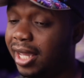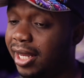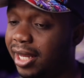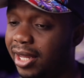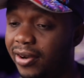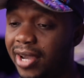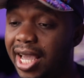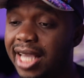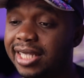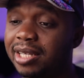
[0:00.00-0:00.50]

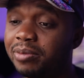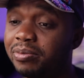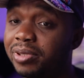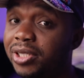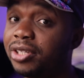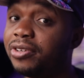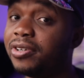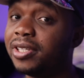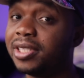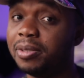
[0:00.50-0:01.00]
Now, guys, I'm
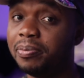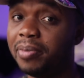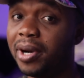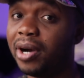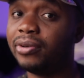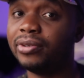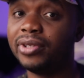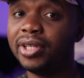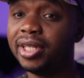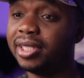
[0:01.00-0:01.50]
serious
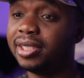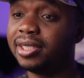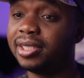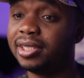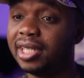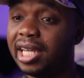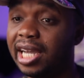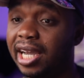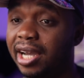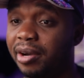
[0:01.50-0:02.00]
about
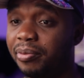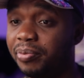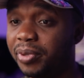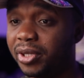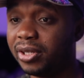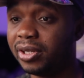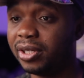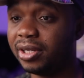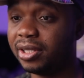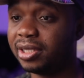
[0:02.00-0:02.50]
this
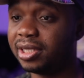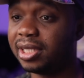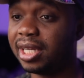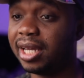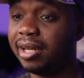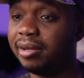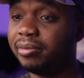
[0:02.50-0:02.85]
because